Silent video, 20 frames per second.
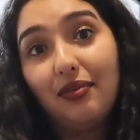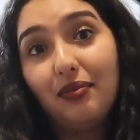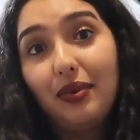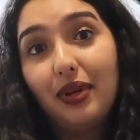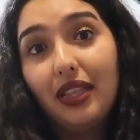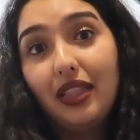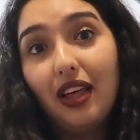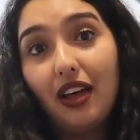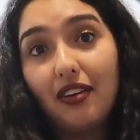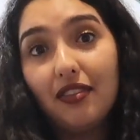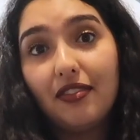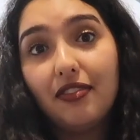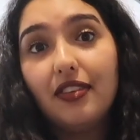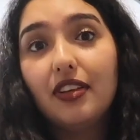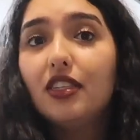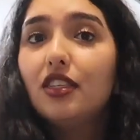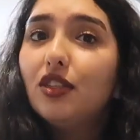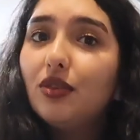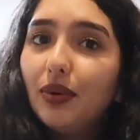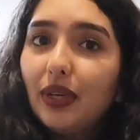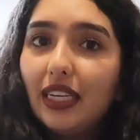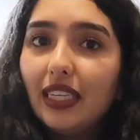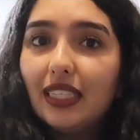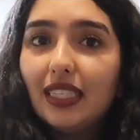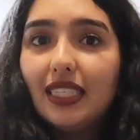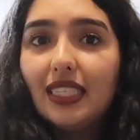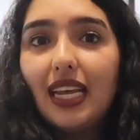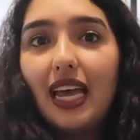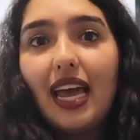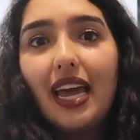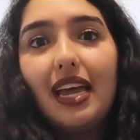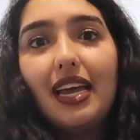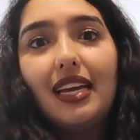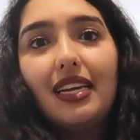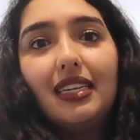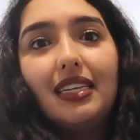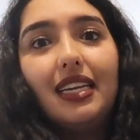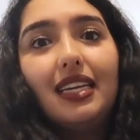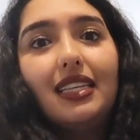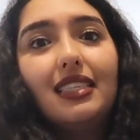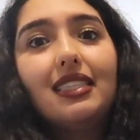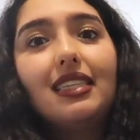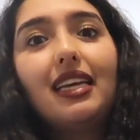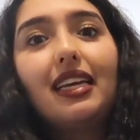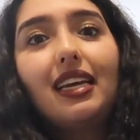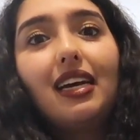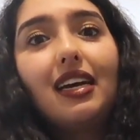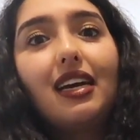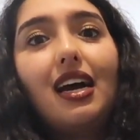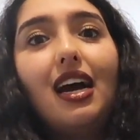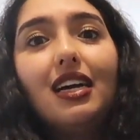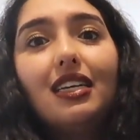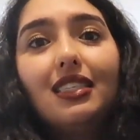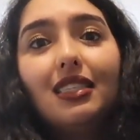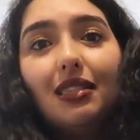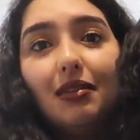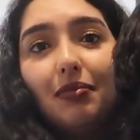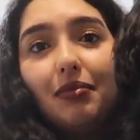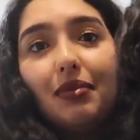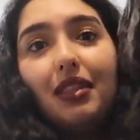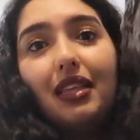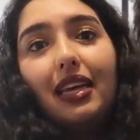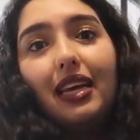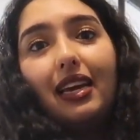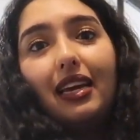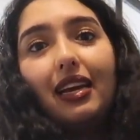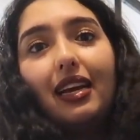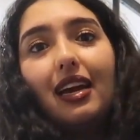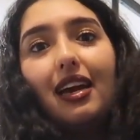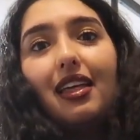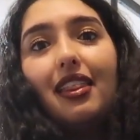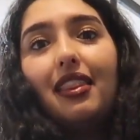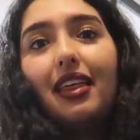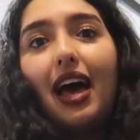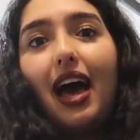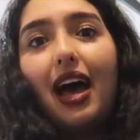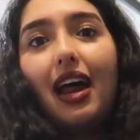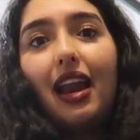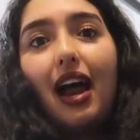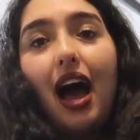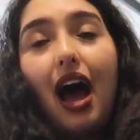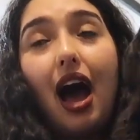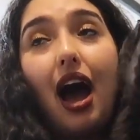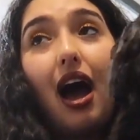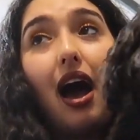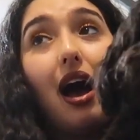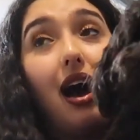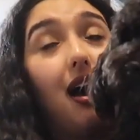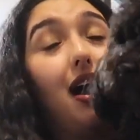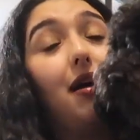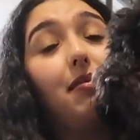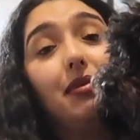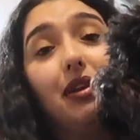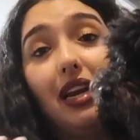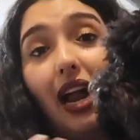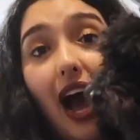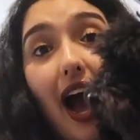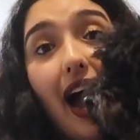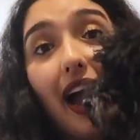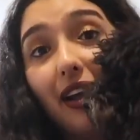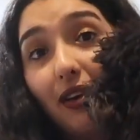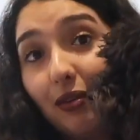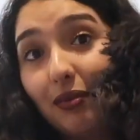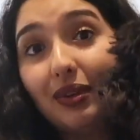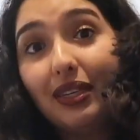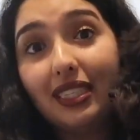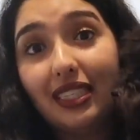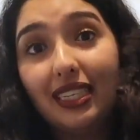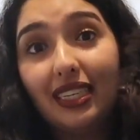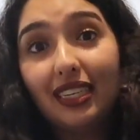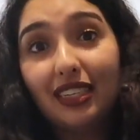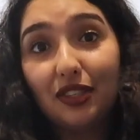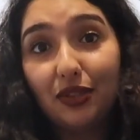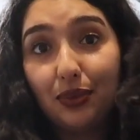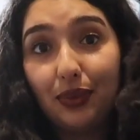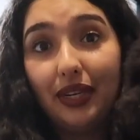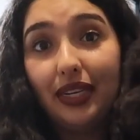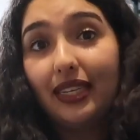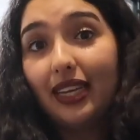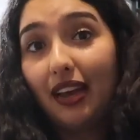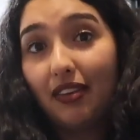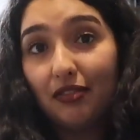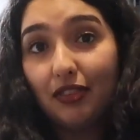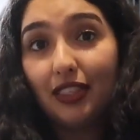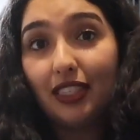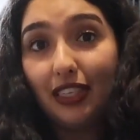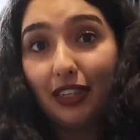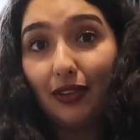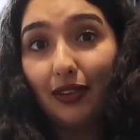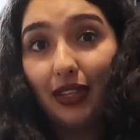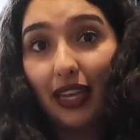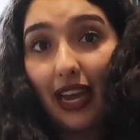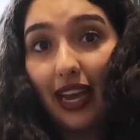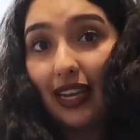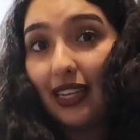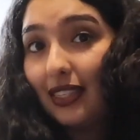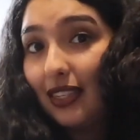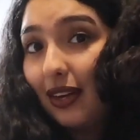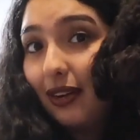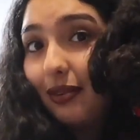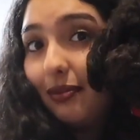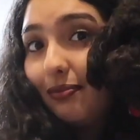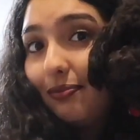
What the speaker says: we love sweets, and it's like a custom thing that, I mean, I always eat a sweet every single day, so.